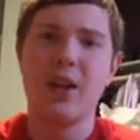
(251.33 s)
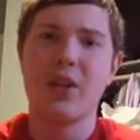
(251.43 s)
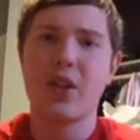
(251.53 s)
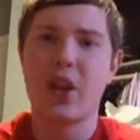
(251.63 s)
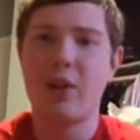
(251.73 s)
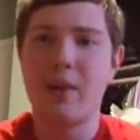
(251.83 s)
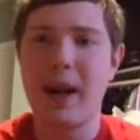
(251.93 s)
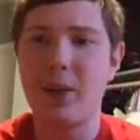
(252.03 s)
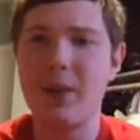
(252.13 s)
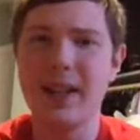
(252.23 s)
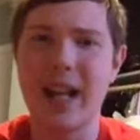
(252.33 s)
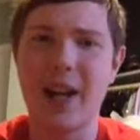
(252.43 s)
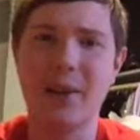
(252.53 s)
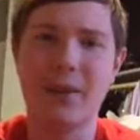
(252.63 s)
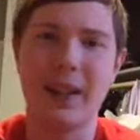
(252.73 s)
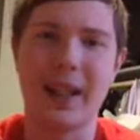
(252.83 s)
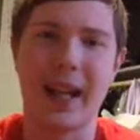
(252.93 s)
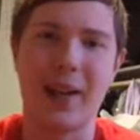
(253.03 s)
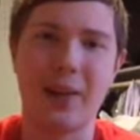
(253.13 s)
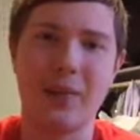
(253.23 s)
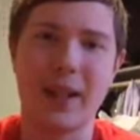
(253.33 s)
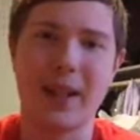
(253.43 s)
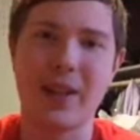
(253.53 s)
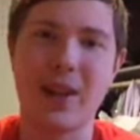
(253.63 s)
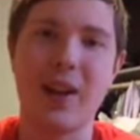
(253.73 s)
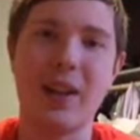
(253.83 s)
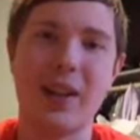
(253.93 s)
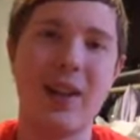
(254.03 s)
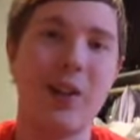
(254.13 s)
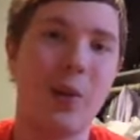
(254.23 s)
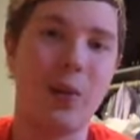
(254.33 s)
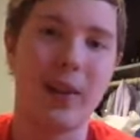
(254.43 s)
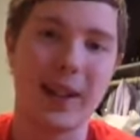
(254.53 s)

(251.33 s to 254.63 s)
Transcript: So um, I don't think that would really count because it's not it's not holy.